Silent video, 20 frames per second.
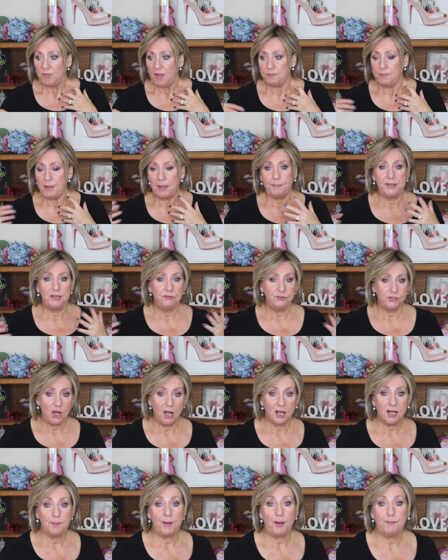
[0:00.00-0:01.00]
Maybe
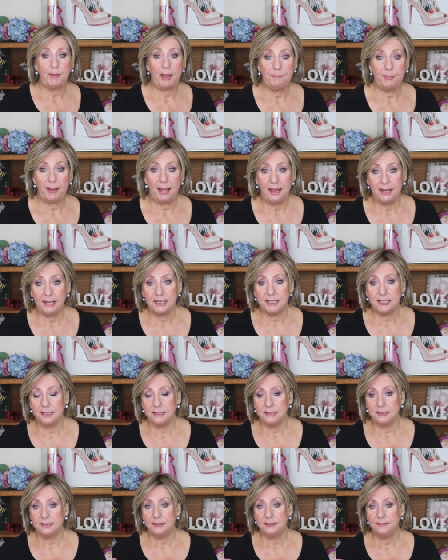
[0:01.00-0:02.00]
talk about my bike,
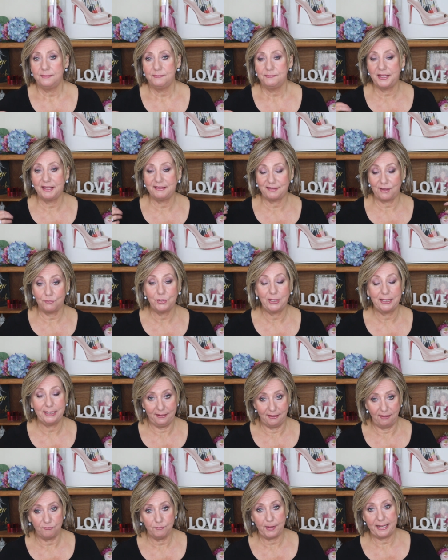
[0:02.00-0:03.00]
because I
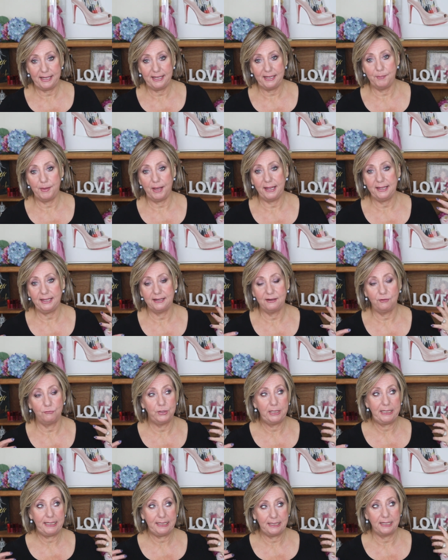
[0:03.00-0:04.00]
really love my e-bike, and I
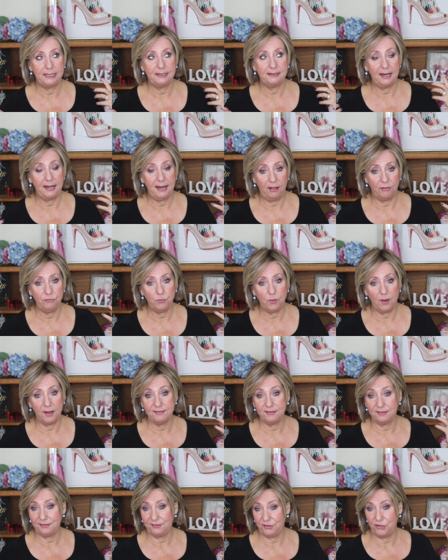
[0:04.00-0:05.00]
really think that
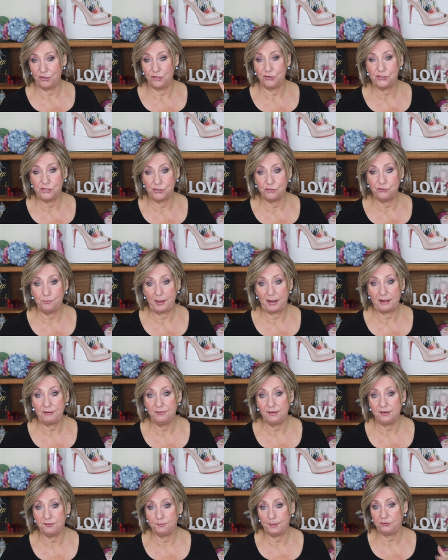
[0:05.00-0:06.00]
health-wise it's a huge, huge
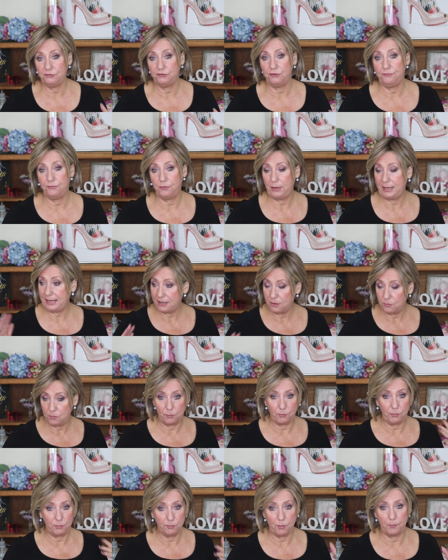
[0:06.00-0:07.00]
benefit, especially for
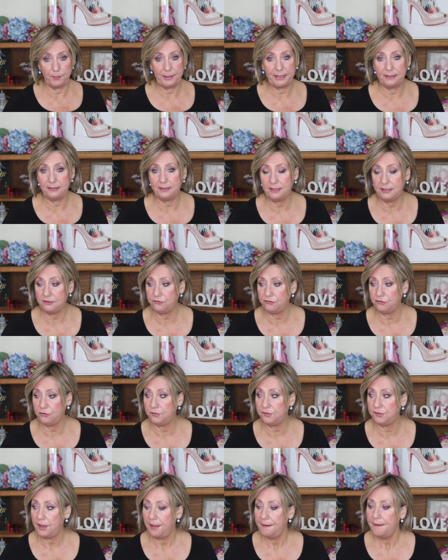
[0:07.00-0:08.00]
anyone with mobility
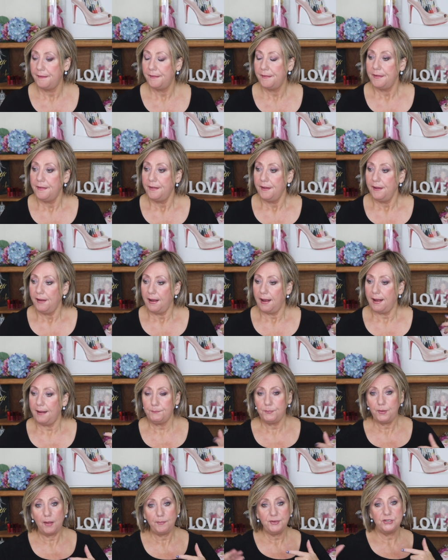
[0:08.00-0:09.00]
issues.
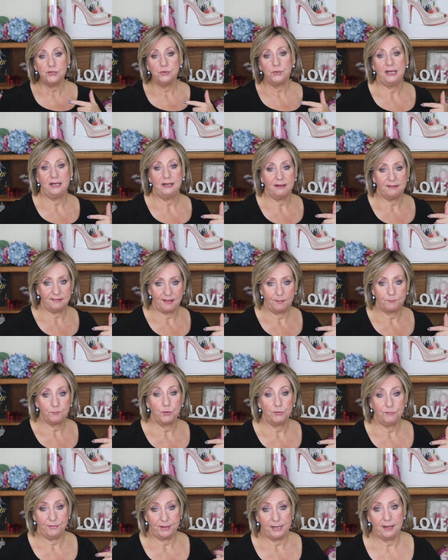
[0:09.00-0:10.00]
I'll probably do it in a
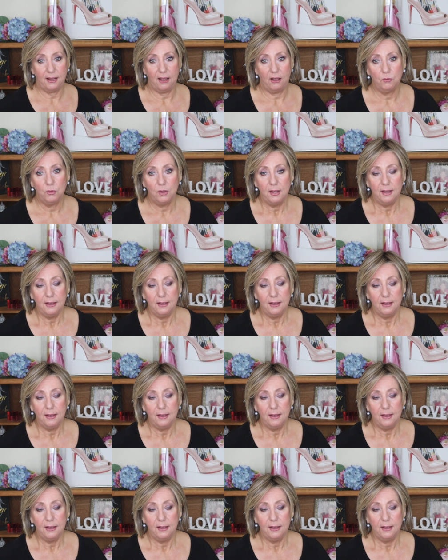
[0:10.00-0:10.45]
separate video,